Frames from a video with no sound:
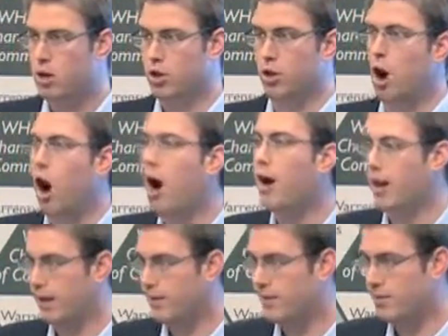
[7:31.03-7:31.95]
Your
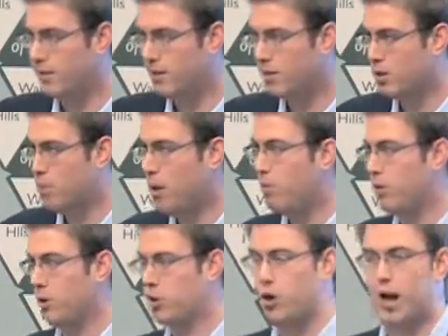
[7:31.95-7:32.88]
audience, the people
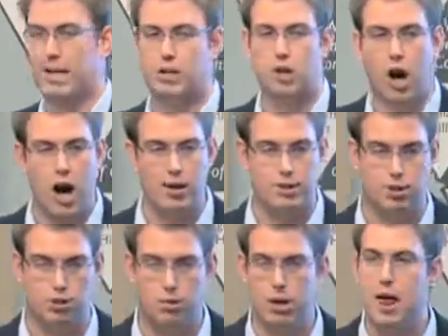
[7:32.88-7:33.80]
you're trying to talk
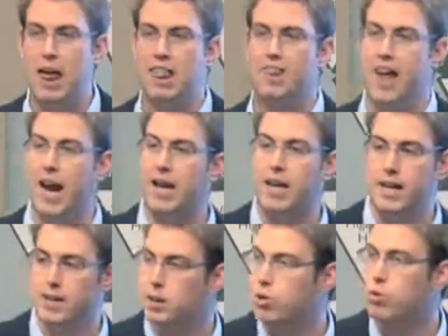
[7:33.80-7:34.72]
to, they
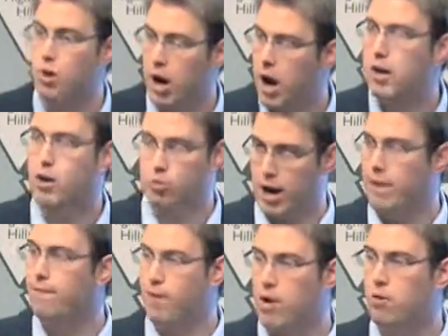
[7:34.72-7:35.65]
need to
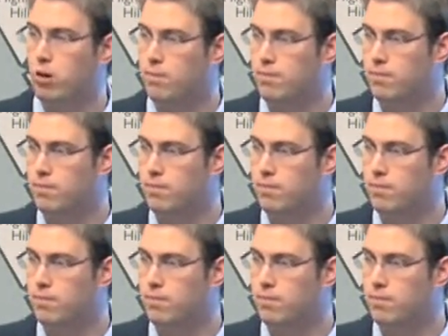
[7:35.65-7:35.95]
create viral.